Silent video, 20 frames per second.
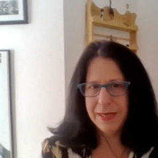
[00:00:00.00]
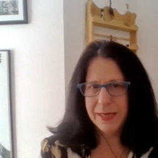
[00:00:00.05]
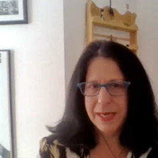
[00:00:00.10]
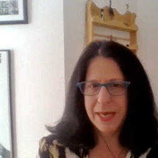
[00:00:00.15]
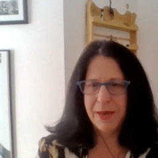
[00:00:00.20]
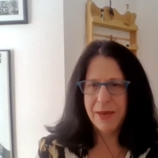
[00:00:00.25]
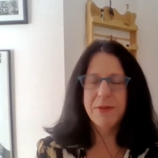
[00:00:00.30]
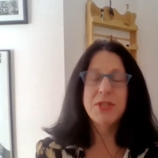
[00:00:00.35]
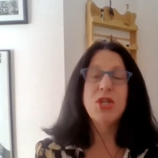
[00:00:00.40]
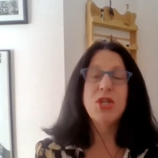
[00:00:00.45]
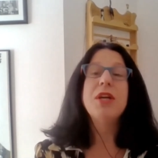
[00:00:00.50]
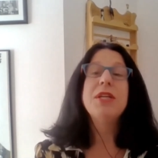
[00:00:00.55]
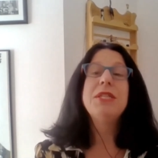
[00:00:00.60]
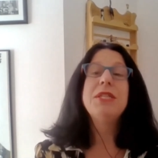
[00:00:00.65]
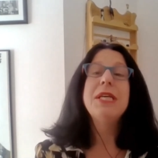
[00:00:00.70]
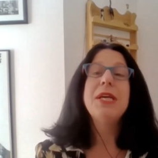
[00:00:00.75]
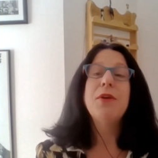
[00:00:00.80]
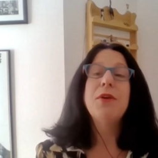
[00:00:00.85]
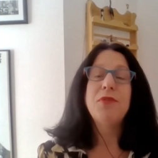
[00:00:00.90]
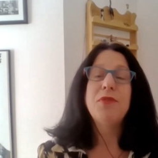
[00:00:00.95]
give us an
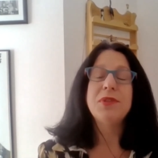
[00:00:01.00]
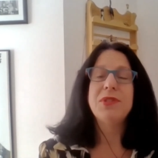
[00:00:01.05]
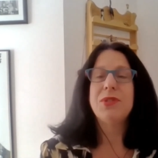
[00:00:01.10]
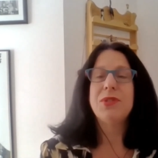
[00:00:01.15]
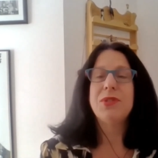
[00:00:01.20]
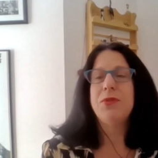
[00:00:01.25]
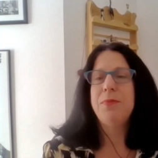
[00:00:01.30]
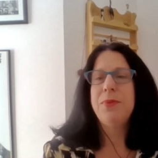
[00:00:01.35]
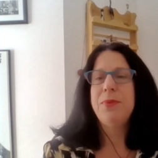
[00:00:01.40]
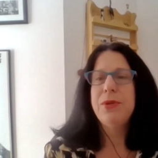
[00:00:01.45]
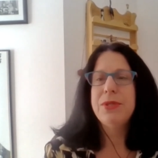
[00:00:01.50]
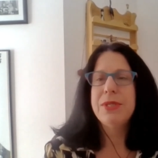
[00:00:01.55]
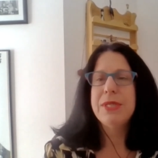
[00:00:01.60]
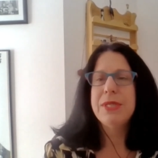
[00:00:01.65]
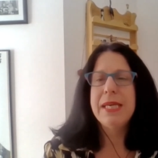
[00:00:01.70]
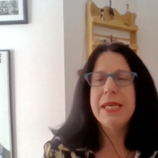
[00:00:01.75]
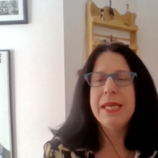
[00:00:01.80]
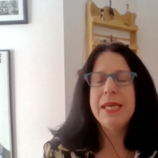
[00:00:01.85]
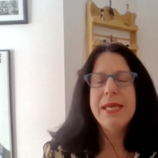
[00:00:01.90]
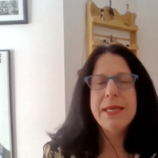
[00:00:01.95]
idea of what sort of person
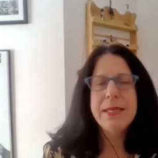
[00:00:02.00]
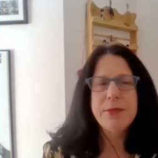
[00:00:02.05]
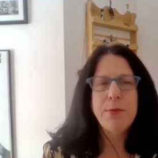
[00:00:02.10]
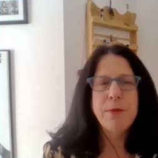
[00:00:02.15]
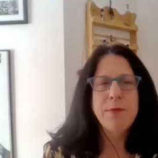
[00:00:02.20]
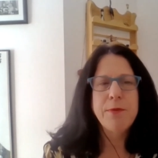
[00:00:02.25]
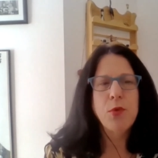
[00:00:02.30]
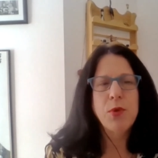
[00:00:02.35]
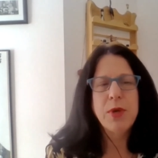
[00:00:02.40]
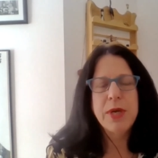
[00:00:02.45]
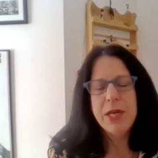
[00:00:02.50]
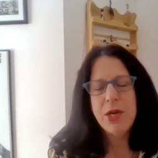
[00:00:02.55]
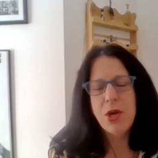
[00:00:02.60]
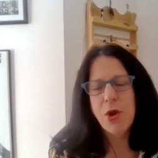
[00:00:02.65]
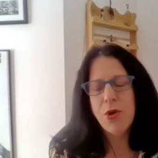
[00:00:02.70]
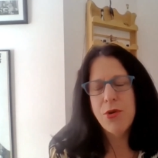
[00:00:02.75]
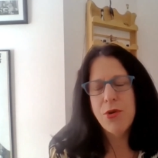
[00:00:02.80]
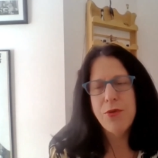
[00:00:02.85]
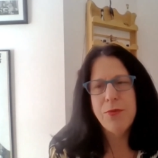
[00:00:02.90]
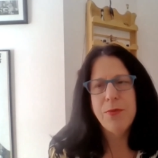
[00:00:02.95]
he is. We've already
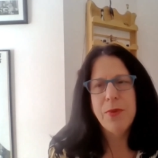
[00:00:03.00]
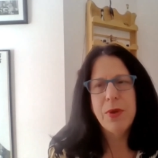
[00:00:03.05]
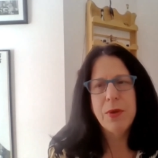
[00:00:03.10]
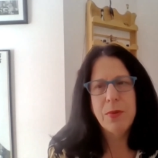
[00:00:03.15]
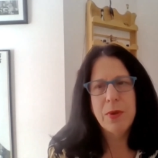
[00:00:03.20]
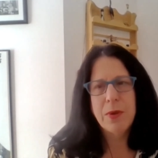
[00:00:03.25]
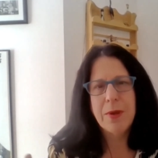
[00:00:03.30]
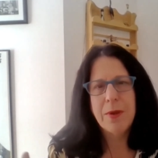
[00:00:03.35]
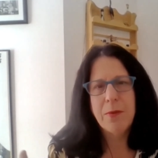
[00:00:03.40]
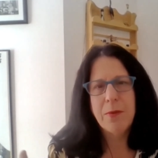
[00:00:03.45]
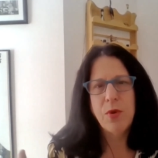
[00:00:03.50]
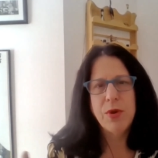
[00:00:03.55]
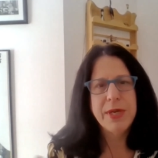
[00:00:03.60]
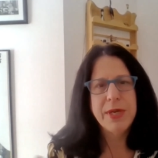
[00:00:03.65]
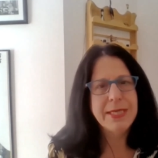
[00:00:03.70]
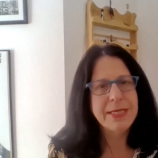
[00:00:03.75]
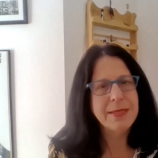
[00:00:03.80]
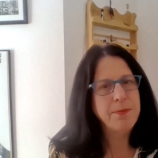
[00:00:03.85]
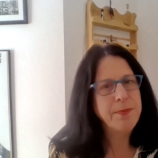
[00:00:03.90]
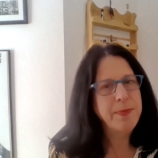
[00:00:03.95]
know what
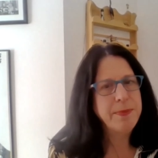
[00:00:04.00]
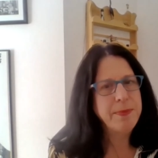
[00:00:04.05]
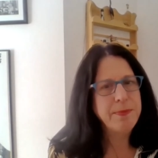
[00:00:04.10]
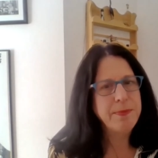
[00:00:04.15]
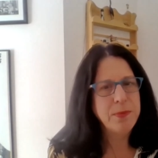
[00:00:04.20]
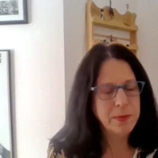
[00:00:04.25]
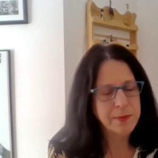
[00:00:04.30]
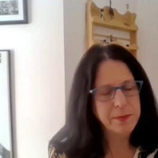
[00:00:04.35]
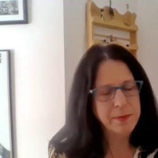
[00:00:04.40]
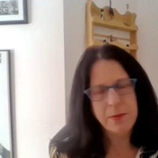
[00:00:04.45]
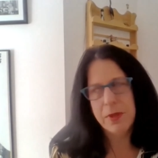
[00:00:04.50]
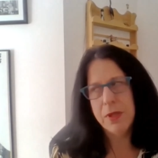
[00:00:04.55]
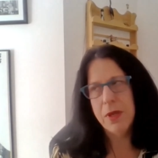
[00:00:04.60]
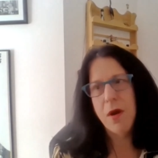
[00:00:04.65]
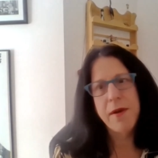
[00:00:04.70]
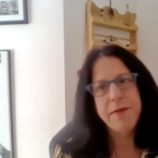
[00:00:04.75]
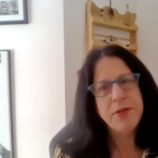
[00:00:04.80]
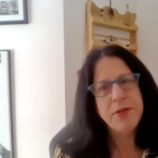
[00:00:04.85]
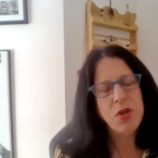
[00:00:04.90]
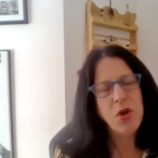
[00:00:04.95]
his
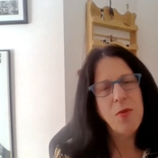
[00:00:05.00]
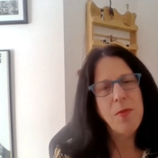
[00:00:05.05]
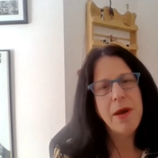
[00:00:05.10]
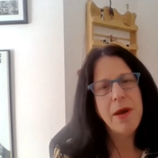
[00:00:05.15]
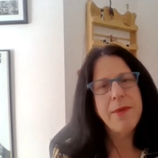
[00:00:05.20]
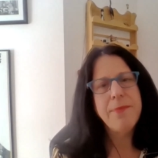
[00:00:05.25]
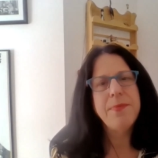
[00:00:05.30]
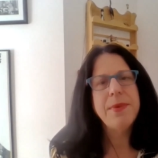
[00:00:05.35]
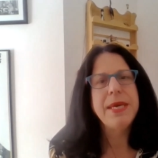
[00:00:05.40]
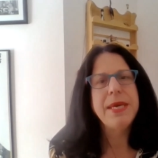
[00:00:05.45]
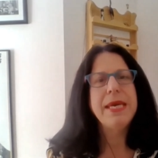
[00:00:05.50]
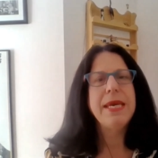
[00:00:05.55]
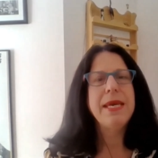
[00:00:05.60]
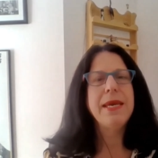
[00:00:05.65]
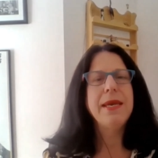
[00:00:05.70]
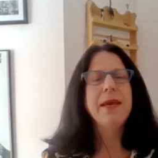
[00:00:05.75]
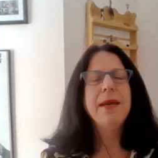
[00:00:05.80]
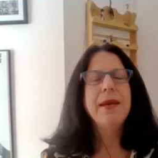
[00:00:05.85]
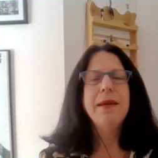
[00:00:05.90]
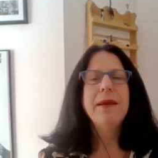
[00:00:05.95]
lifestyle might
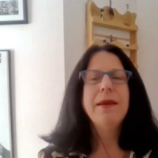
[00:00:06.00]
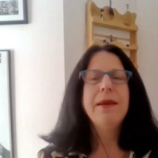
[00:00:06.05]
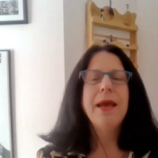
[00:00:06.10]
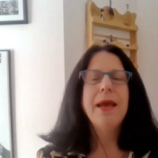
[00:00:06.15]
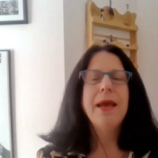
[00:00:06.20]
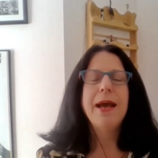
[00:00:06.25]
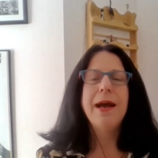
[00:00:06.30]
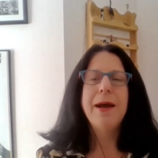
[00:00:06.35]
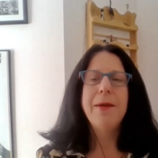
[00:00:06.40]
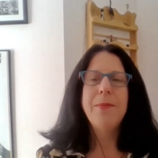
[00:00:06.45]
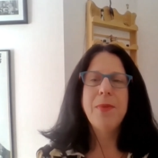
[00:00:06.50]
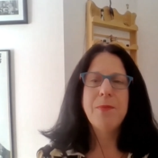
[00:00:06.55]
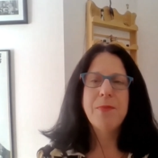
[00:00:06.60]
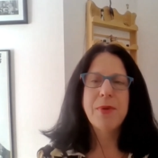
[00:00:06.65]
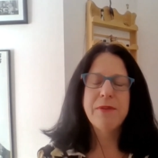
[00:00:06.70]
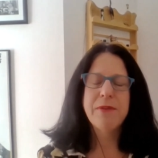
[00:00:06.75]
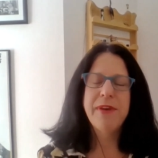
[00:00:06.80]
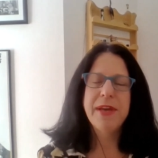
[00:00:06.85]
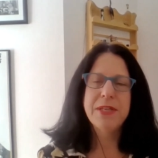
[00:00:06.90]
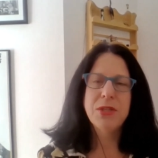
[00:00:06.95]
be.
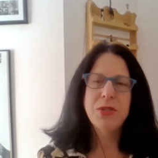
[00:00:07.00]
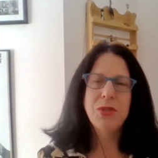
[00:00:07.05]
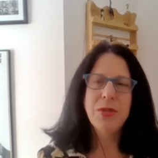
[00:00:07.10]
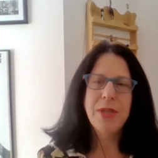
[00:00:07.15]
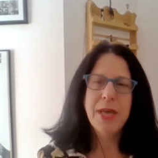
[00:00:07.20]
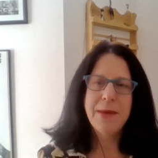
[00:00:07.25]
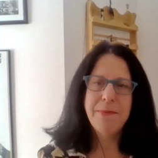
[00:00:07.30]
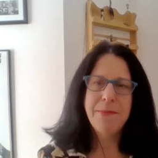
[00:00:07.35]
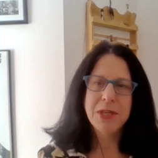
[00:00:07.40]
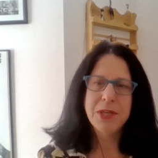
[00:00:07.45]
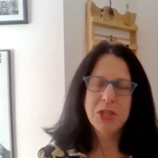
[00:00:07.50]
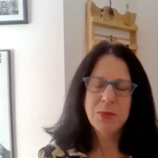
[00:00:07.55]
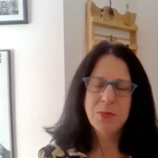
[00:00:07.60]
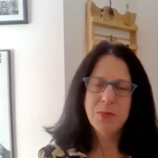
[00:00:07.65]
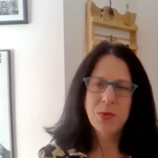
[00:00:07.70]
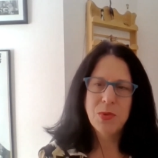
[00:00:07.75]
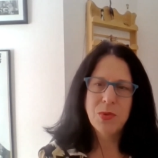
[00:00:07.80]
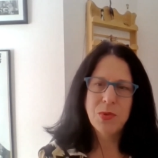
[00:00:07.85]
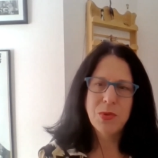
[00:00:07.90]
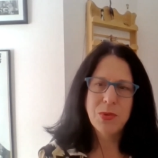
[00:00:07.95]
But I've had to do that much
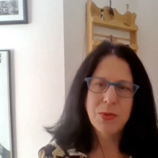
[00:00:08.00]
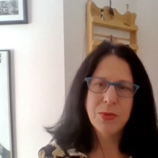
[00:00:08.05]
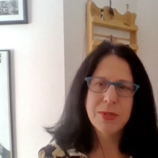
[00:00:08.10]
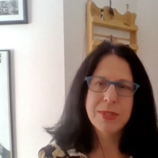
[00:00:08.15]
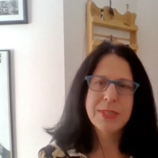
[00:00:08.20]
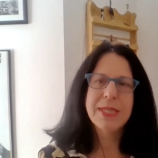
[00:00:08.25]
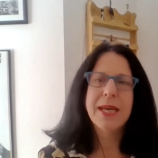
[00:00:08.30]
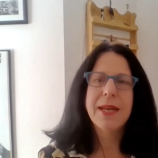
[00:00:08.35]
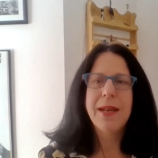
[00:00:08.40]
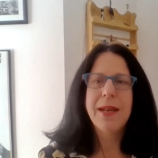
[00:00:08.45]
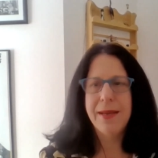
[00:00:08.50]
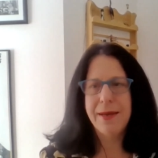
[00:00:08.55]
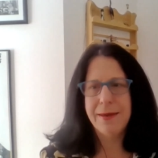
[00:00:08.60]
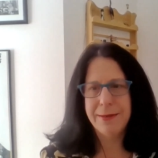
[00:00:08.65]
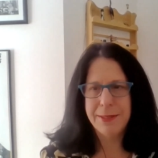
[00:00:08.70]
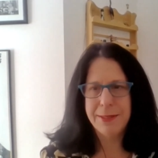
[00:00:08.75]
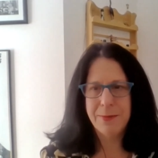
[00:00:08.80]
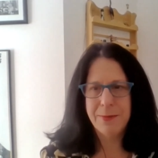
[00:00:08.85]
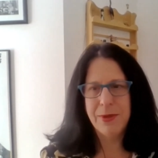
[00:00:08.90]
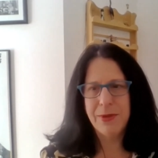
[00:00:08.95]
more subtly, I
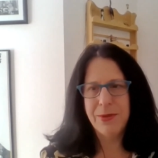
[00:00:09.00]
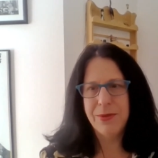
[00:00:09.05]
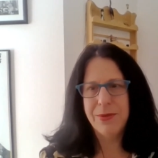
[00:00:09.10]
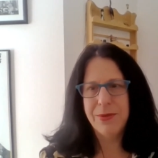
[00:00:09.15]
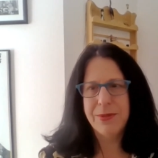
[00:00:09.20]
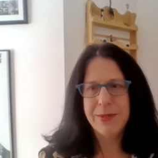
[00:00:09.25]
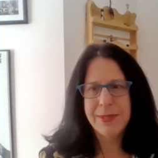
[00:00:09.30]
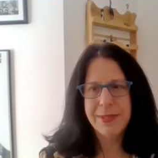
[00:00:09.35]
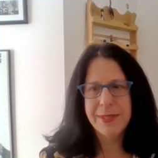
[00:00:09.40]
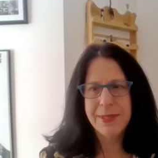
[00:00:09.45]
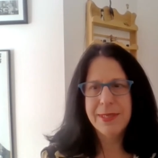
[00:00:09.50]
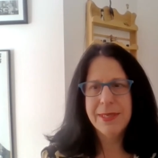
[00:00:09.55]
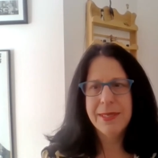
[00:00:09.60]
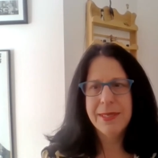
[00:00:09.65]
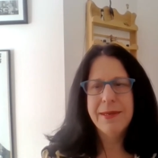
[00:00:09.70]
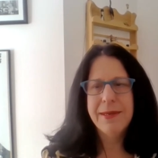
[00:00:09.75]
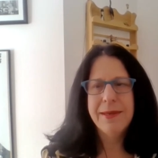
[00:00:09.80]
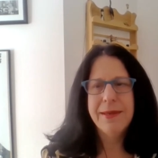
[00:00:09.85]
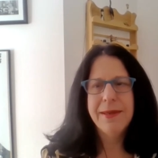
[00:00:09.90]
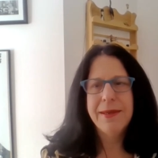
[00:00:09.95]
suppose.
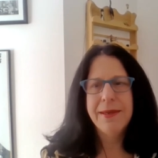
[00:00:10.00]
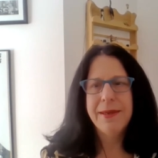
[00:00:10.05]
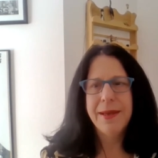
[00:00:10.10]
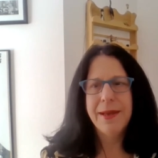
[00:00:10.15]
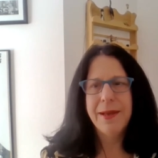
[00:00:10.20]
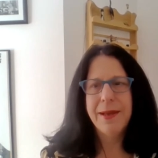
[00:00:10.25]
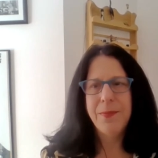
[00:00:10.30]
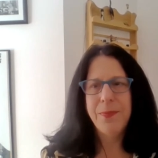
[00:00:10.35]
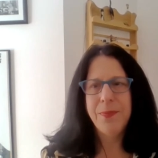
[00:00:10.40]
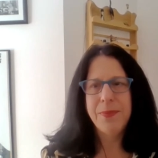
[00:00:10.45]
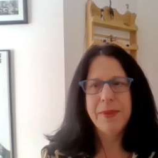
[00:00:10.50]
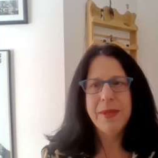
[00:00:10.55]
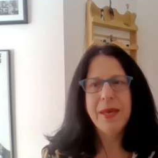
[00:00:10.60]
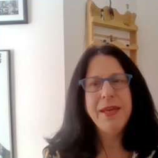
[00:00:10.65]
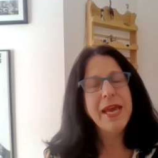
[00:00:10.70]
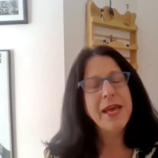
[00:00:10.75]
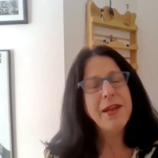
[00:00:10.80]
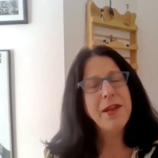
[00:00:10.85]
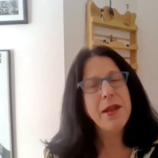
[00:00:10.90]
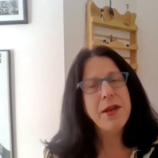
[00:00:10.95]

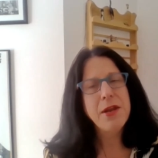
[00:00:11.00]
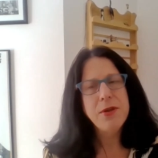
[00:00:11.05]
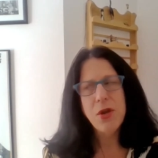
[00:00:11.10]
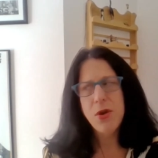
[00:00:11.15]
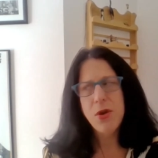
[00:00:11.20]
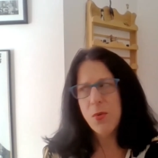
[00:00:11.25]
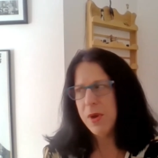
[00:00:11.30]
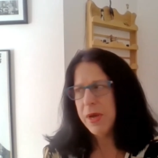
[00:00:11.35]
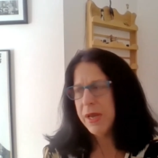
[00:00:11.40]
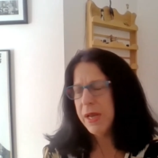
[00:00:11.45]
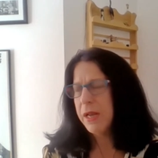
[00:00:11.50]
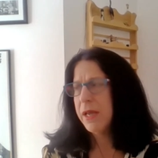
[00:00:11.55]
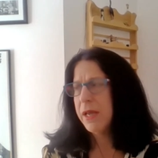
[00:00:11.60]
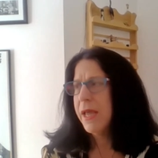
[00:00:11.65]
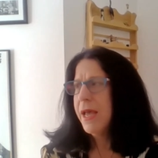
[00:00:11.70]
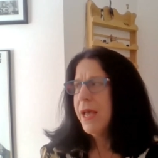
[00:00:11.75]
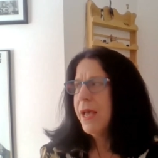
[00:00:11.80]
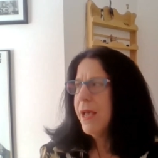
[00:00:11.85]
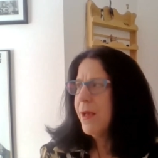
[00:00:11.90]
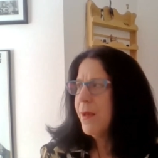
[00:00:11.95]
Yeah, and I don't know why. Like,
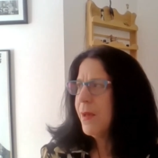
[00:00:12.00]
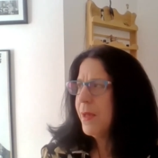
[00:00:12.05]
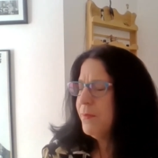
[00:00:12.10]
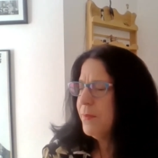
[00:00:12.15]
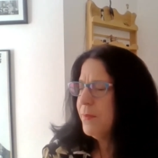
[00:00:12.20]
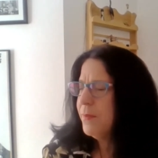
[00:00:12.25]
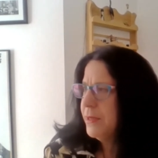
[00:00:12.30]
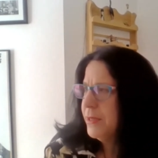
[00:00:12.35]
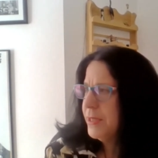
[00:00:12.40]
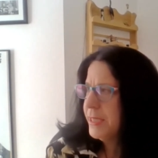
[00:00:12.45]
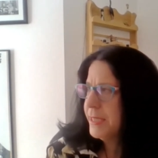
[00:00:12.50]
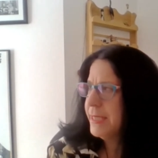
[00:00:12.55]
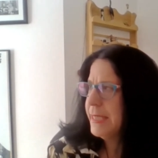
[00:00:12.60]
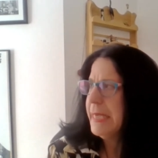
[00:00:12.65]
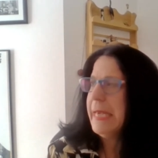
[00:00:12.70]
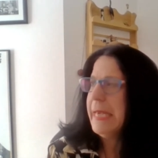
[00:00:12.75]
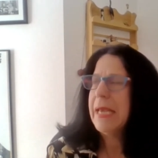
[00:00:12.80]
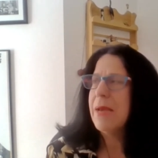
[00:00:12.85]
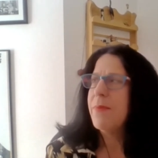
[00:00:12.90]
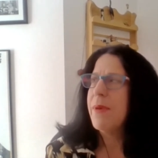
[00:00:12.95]
I'm just
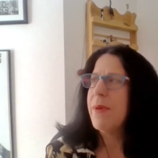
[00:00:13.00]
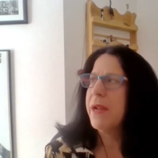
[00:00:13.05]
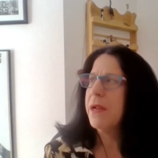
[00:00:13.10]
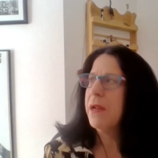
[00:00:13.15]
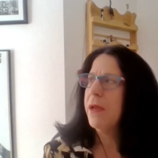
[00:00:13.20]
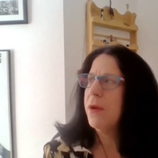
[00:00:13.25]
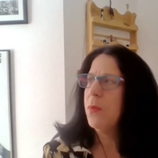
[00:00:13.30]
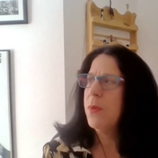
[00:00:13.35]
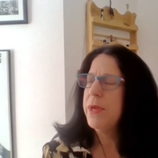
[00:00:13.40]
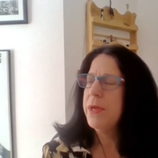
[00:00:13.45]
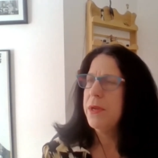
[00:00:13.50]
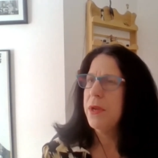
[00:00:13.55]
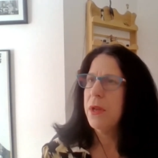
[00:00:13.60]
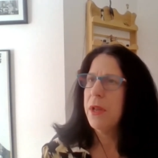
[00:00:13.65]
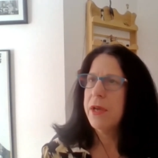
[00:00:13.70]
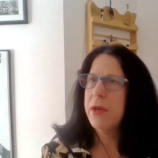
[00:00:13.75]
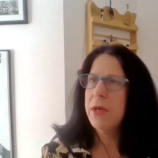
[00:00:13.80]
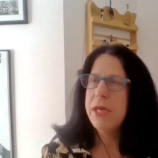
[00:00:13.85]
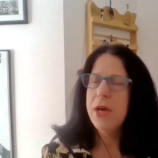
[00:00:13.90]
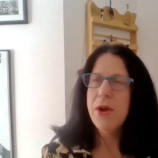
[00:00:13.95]
thinking about it. Like
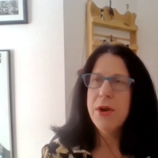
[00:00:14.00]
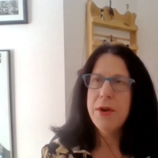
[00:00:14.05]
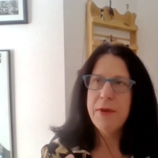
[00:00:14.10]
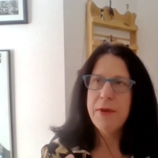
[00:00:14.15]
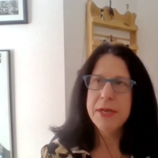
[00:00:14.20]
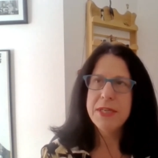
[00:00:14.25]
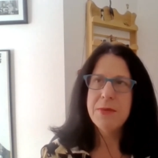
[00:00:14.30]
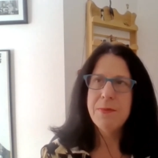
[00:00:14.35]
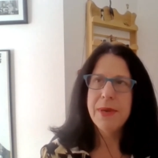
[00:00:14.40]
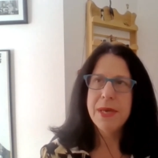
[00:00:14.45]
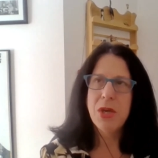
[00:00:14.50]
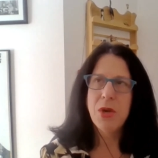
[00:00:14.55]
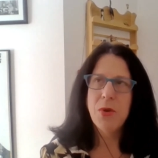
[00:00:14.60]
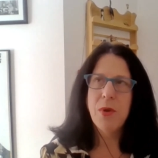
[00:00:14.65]
you kind of like to make